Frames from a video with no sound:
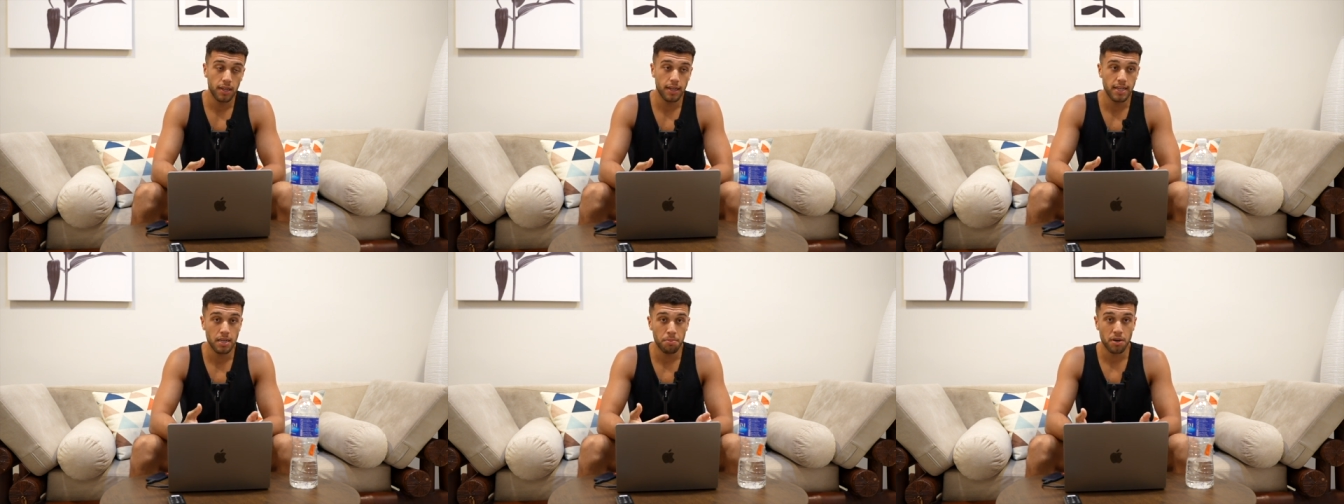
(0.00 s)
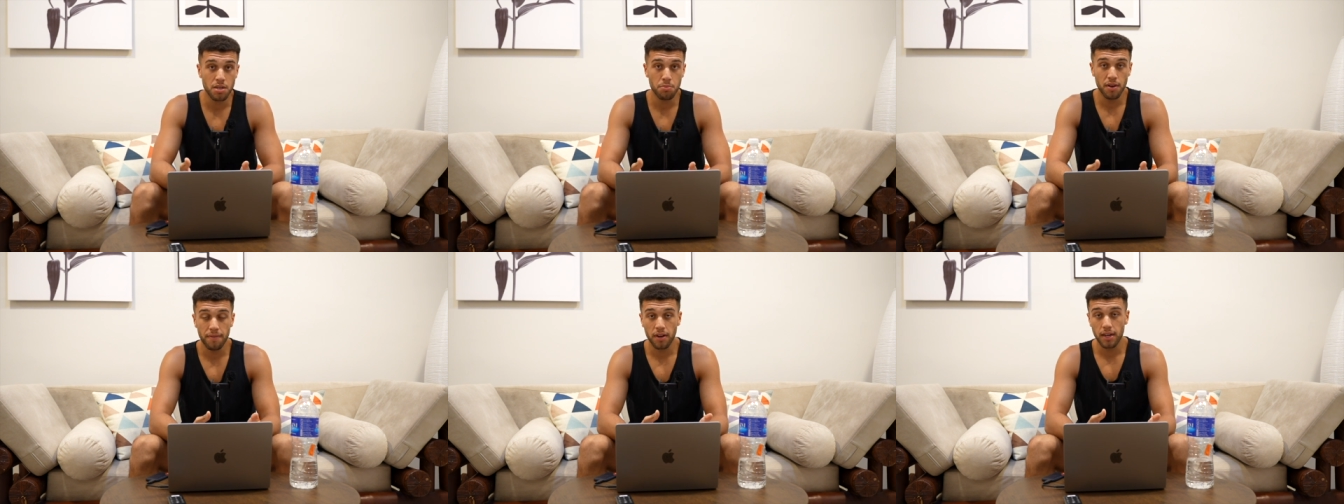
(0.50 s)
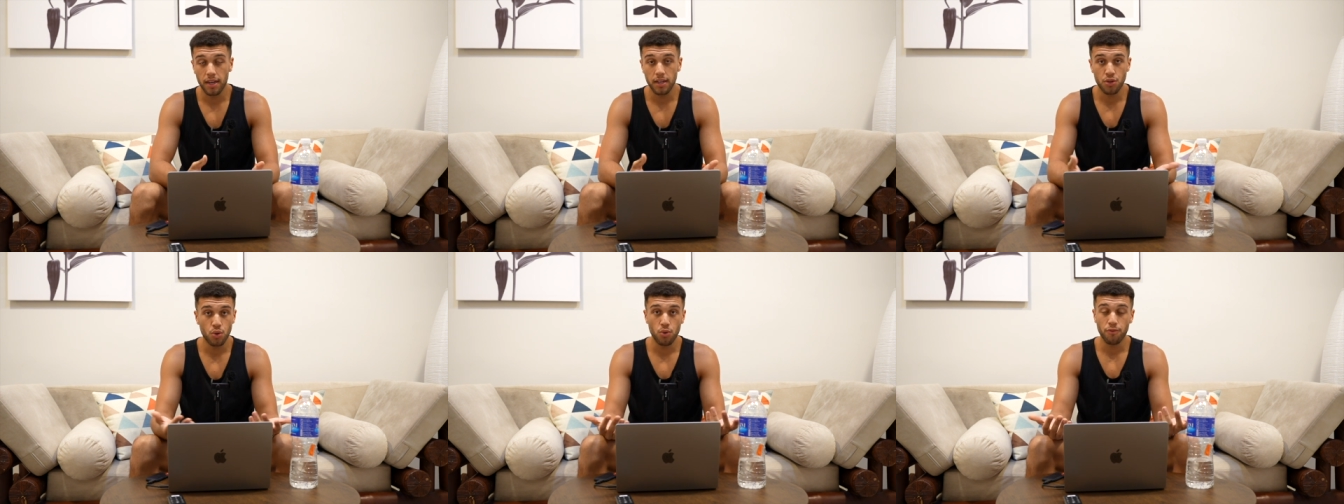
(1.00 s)
Is it possible if I can get
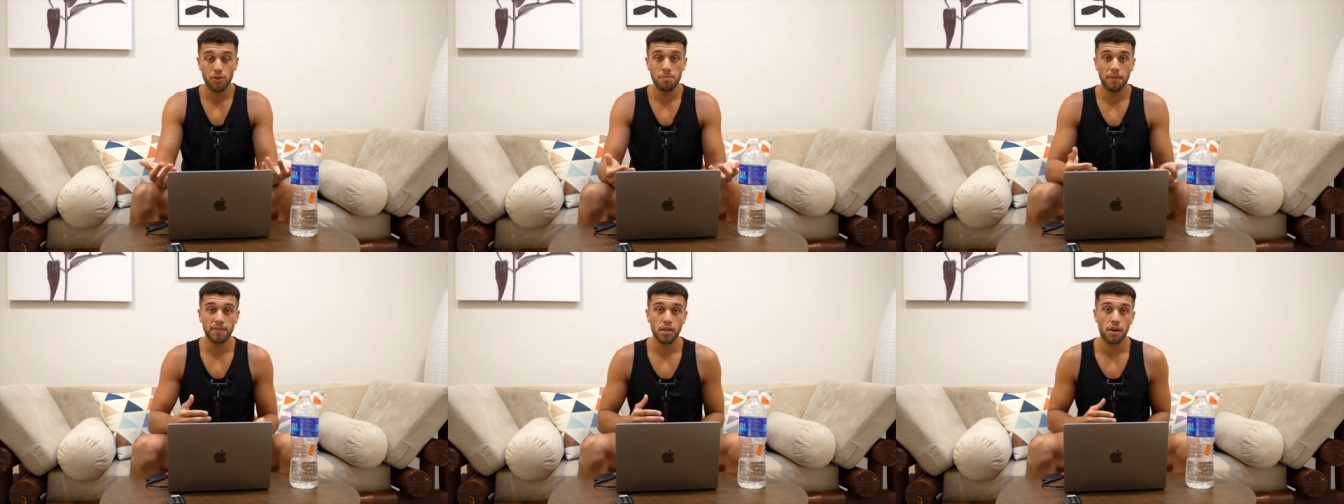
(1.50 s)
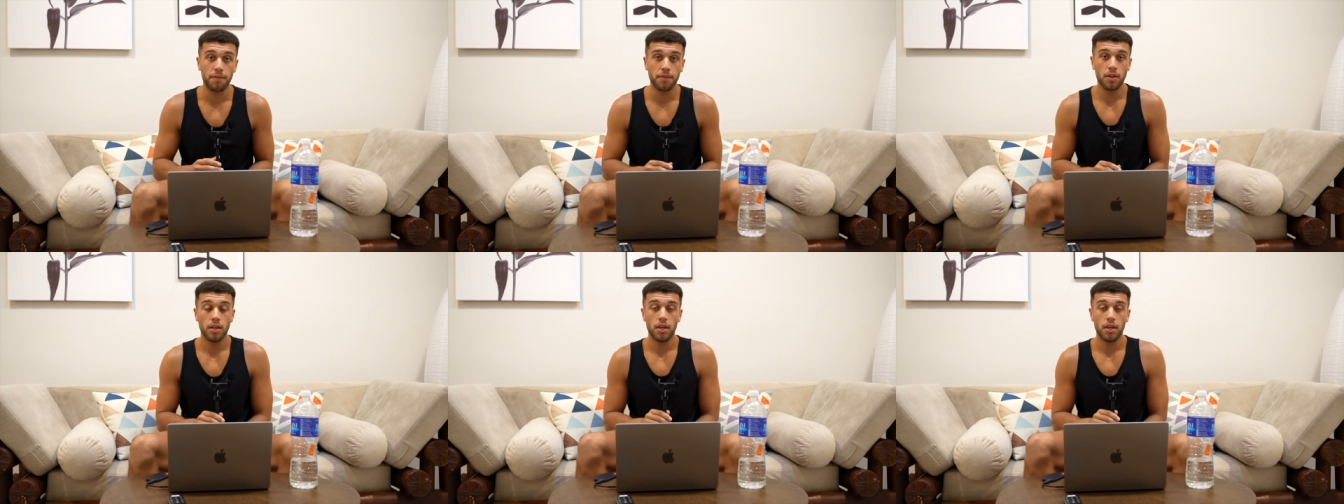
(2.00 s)
two or three months off?"